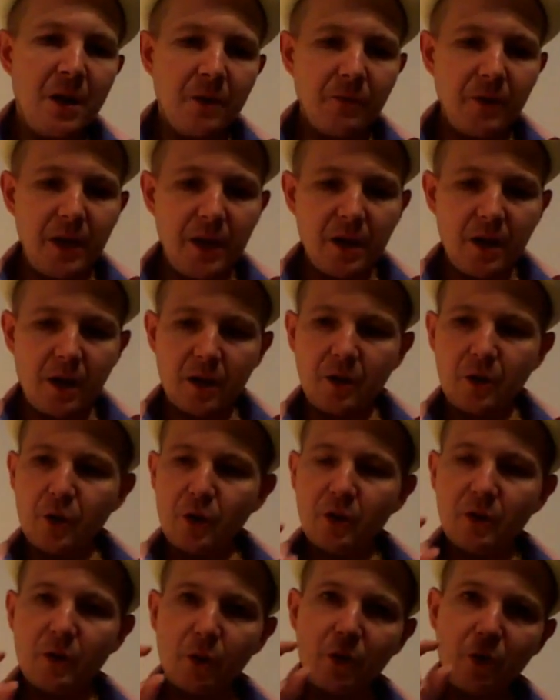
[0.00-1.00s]
We
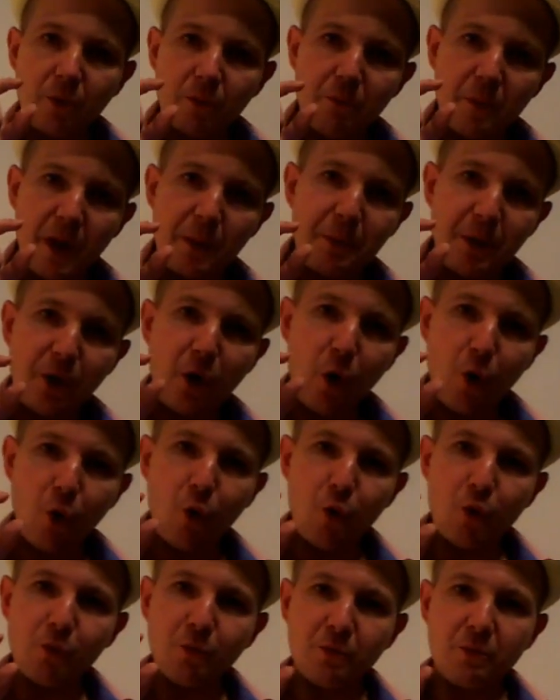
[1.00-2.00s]
maybe
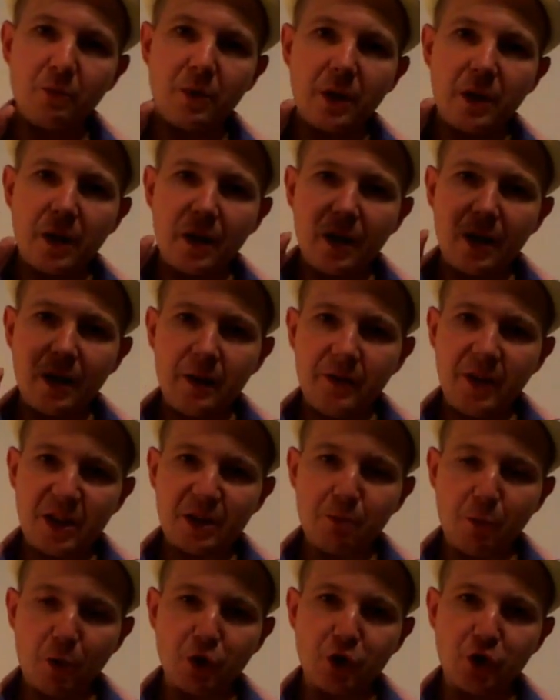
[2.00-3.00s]
know
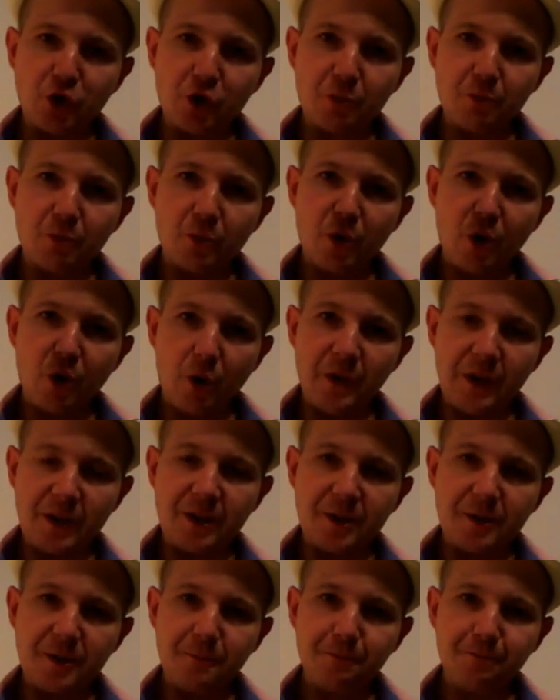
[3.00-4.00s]
this much of
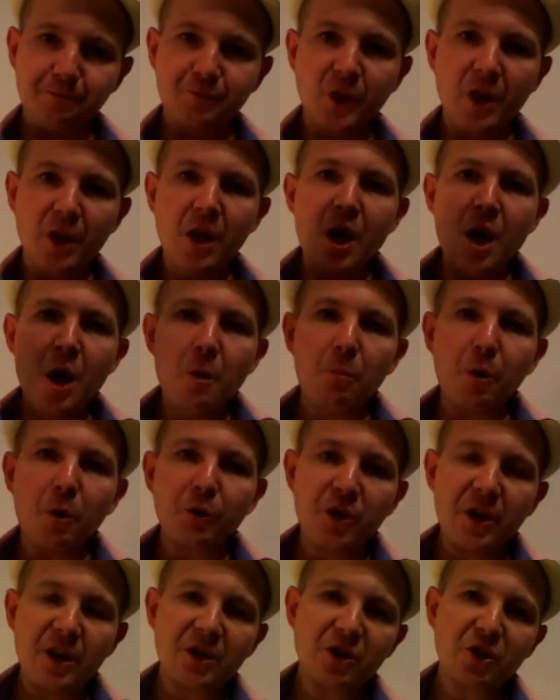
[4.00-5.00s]
it,
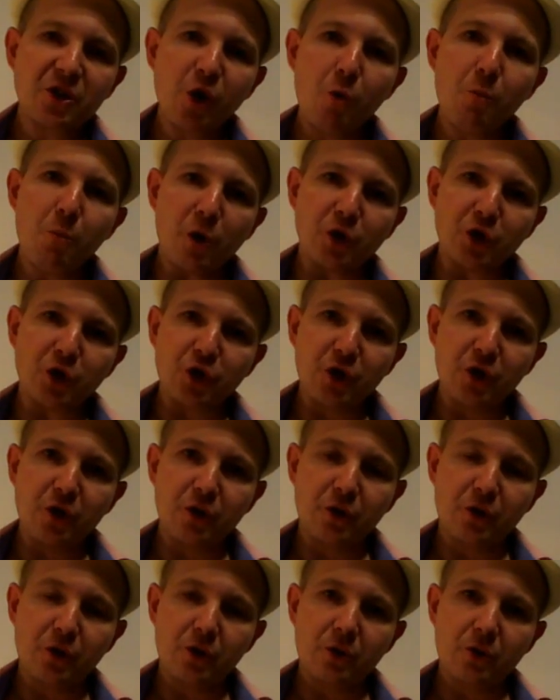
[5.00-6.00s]
but there is so much
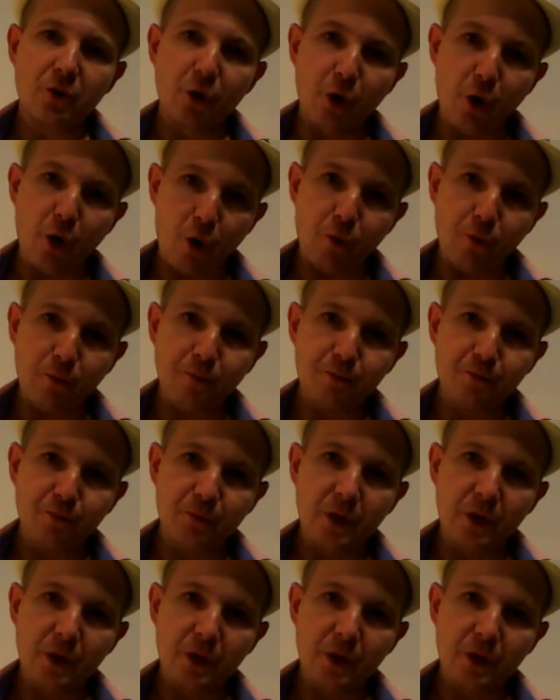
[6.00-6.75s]
to know,